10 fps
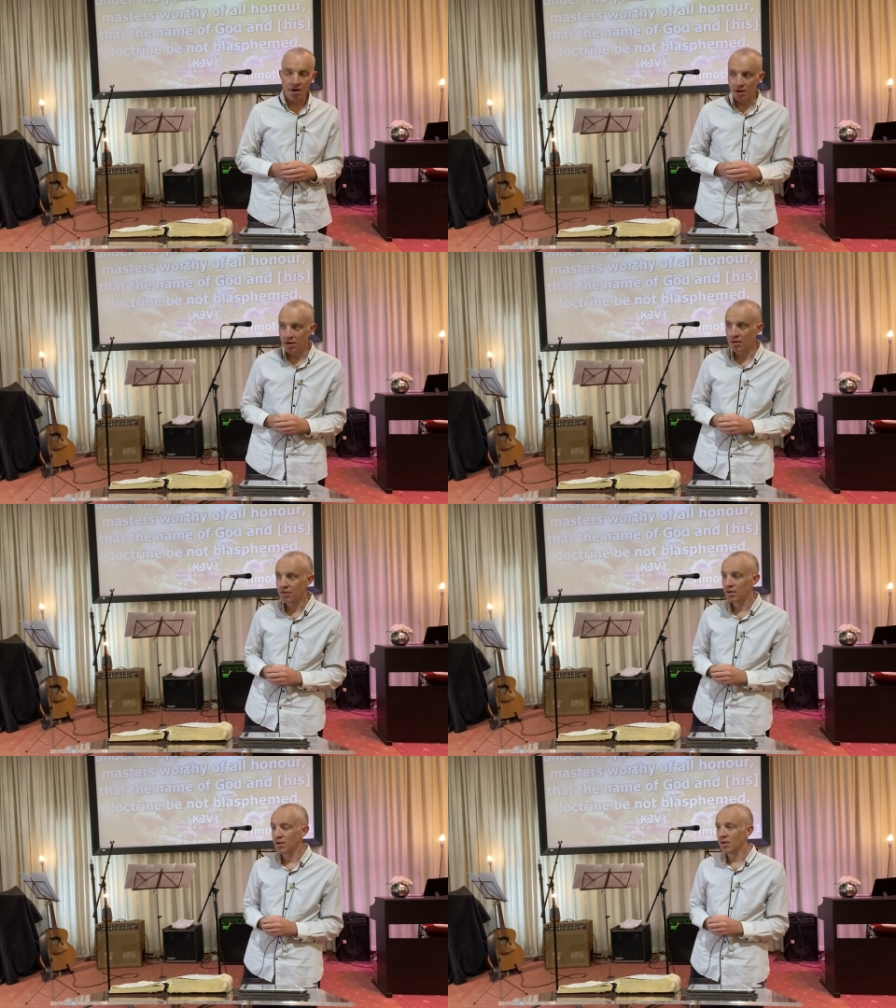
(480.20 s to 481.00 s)
honor
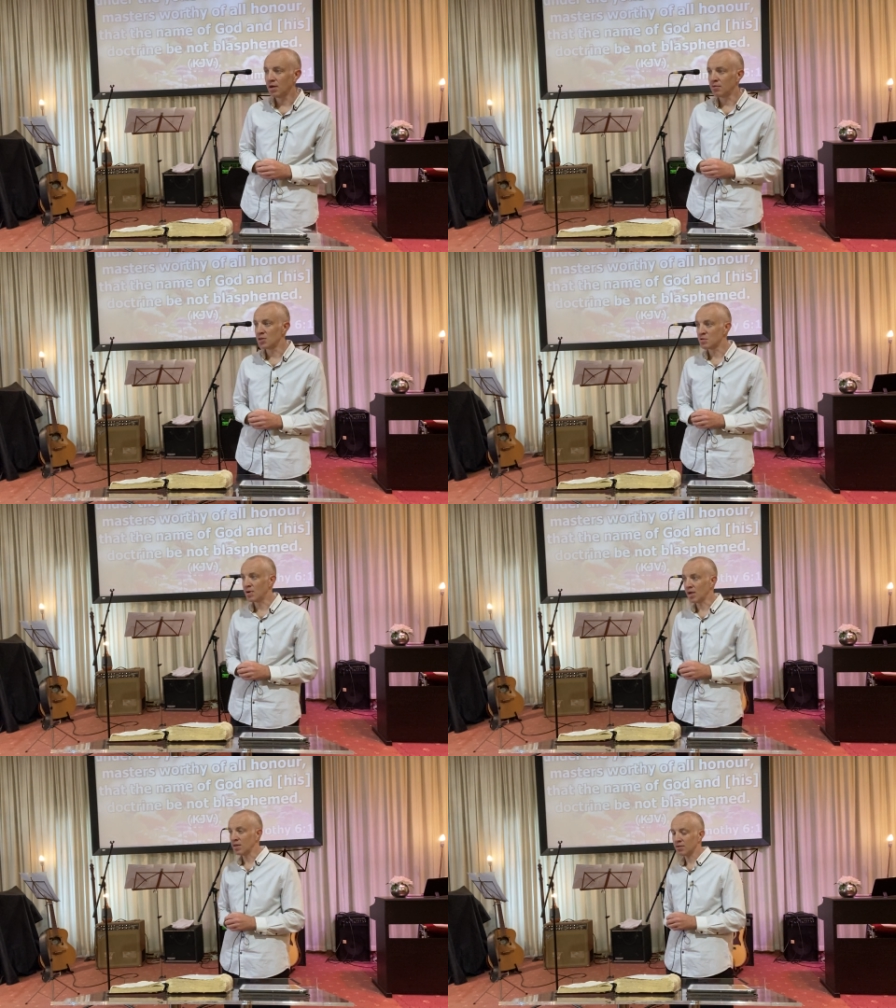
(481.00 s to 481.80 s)
and
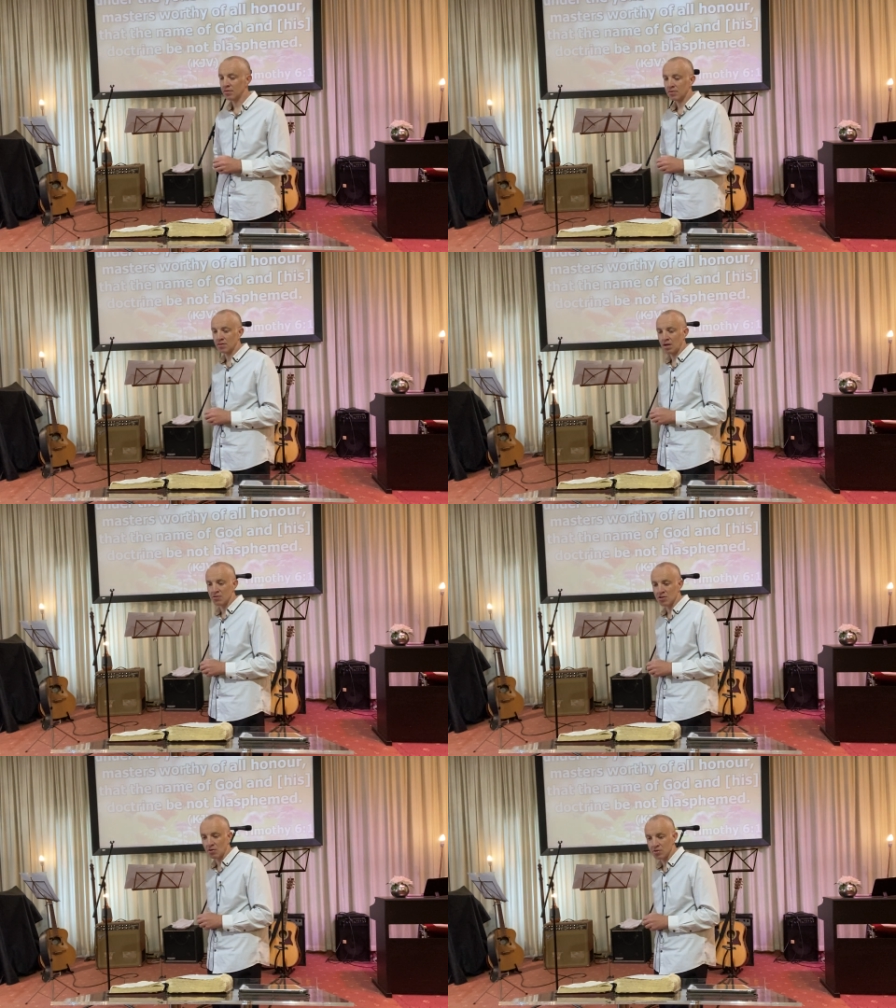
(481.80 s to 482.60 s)
respect. That
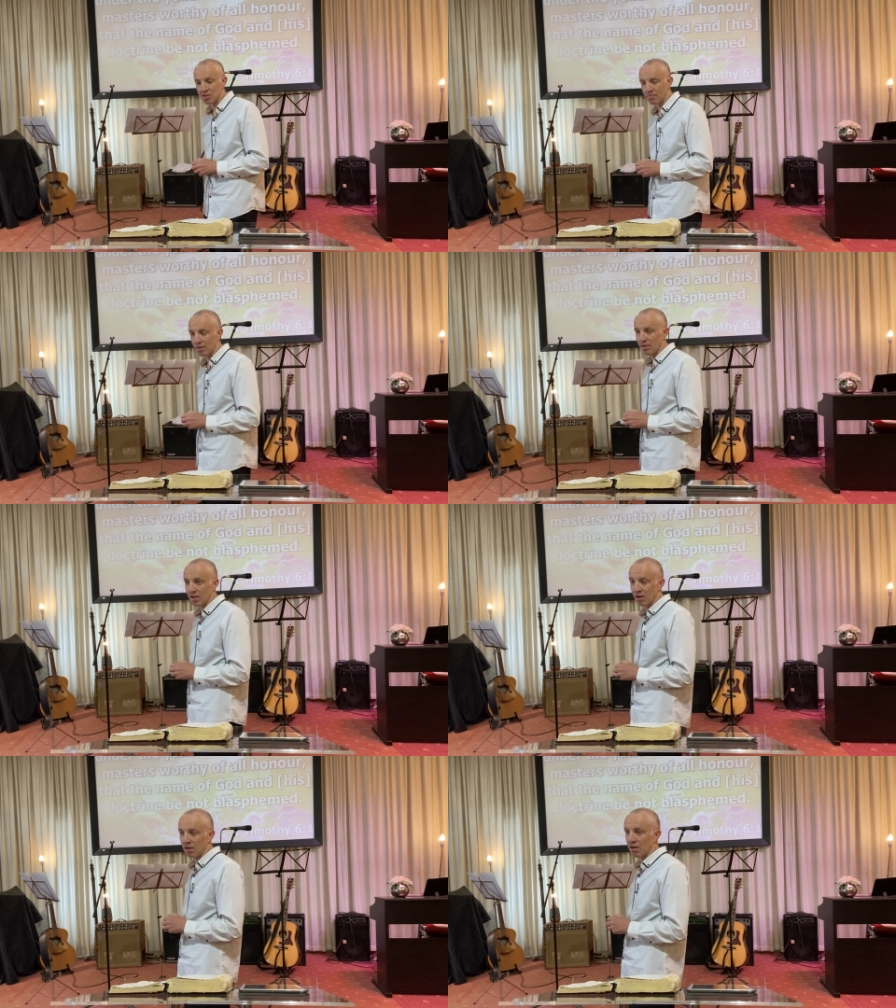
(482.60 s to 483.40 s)
was always the
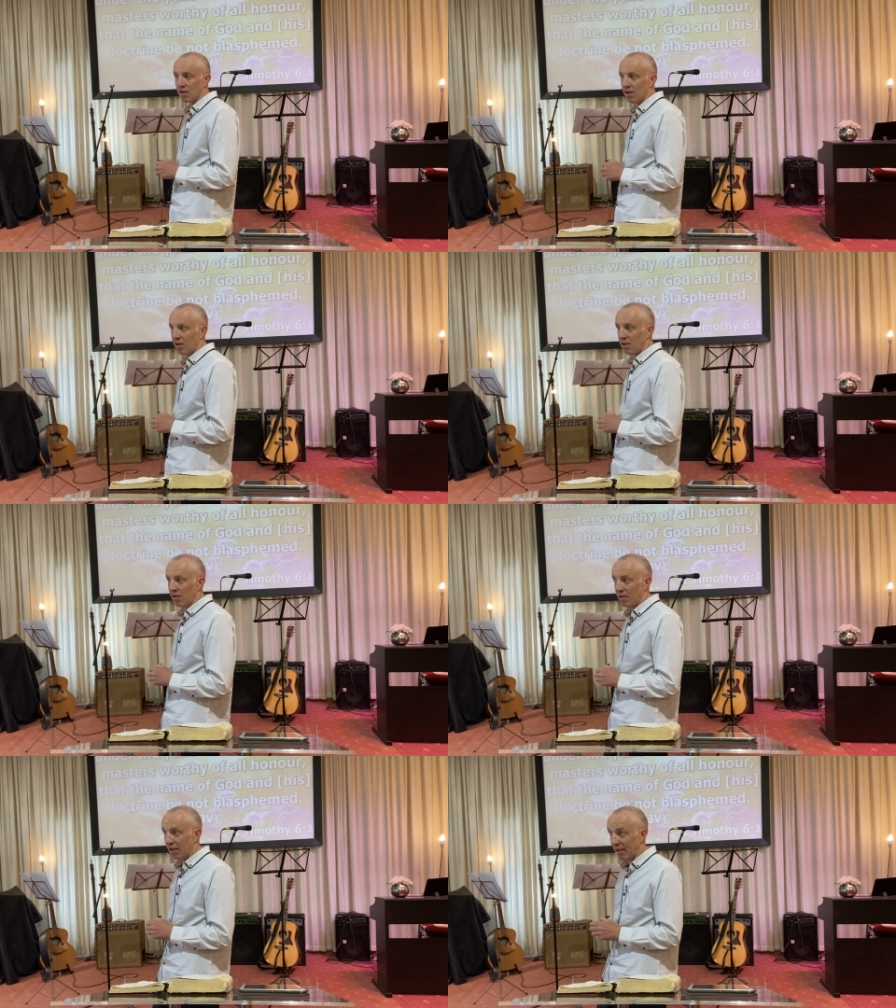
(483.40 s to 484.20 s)
biblical
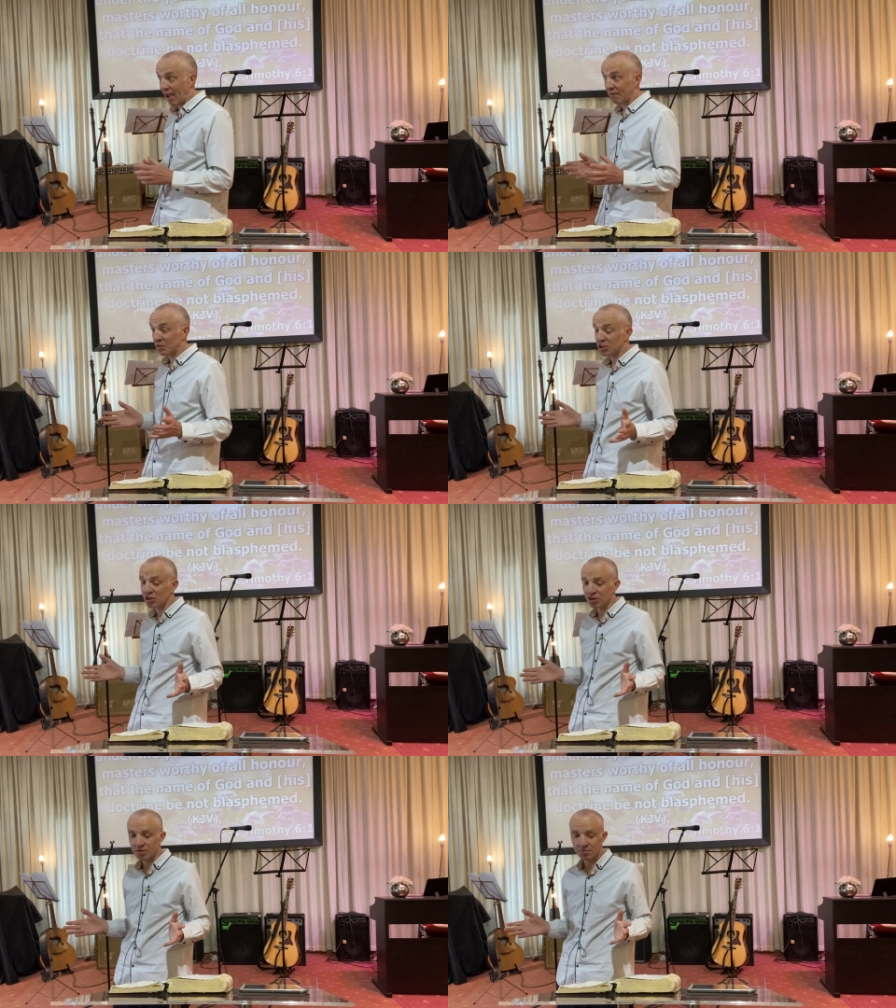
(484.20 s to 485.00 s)
uh,
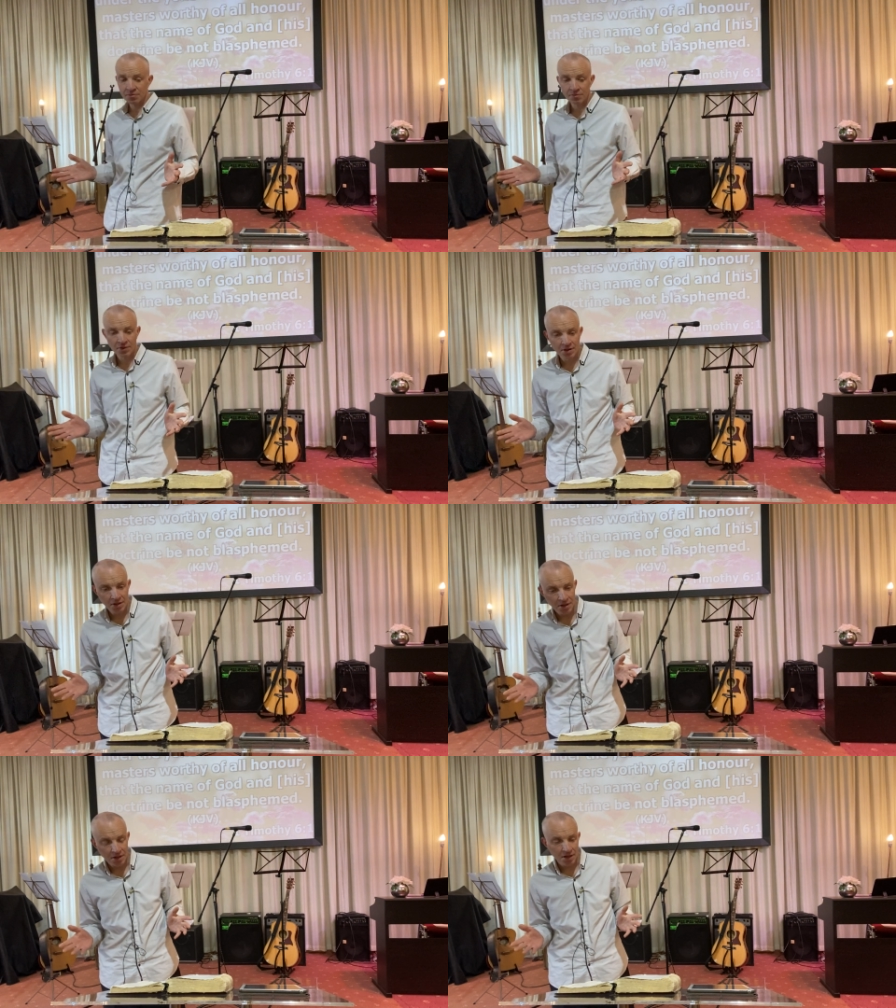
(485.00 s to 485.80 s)
emphasis.
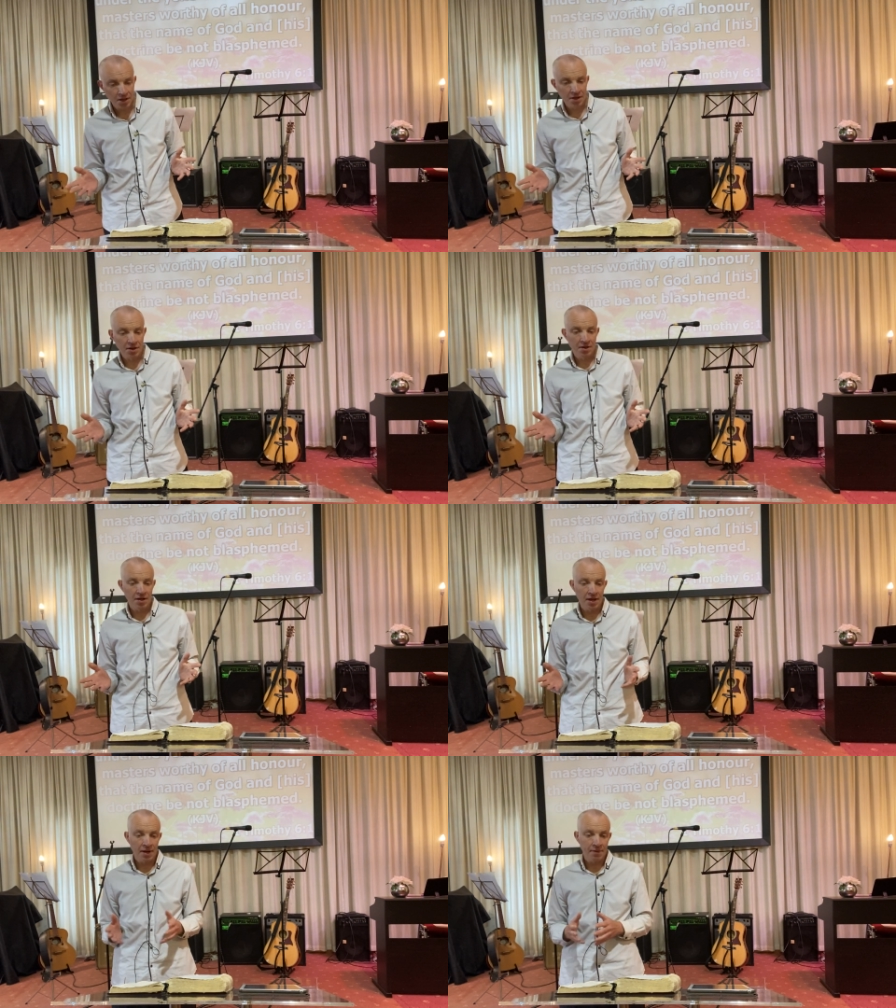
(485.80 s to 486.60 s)
And uh,